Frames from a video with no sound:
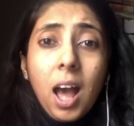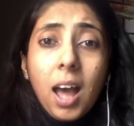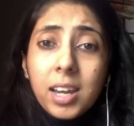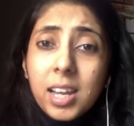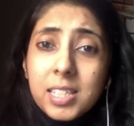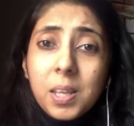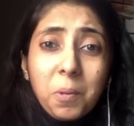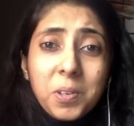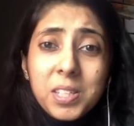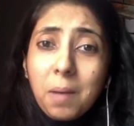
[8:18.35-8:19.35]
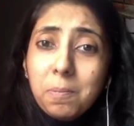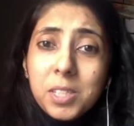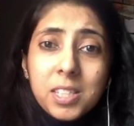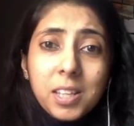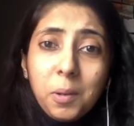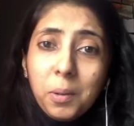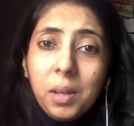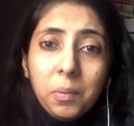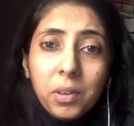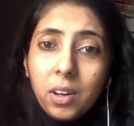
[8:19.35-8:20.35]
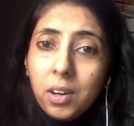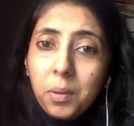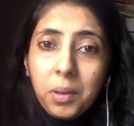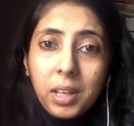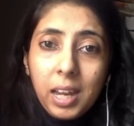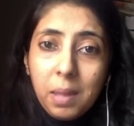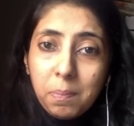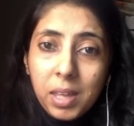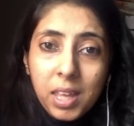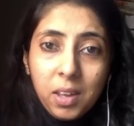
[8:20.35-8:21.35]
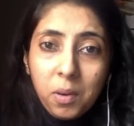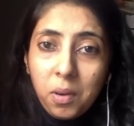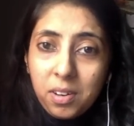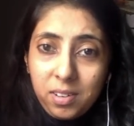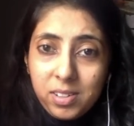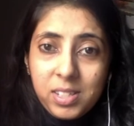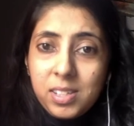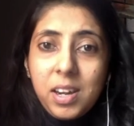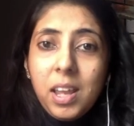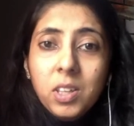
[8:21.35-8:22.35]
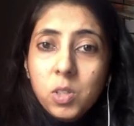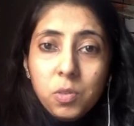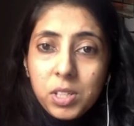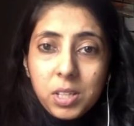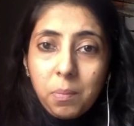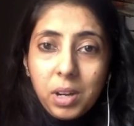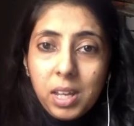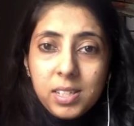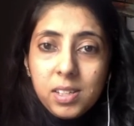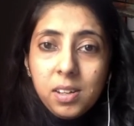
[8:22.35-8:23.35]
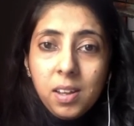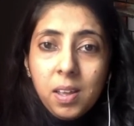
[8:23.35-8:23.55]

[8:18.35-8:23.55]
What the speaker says: Unless someone is absolutely weird or creepy or strange for some reason,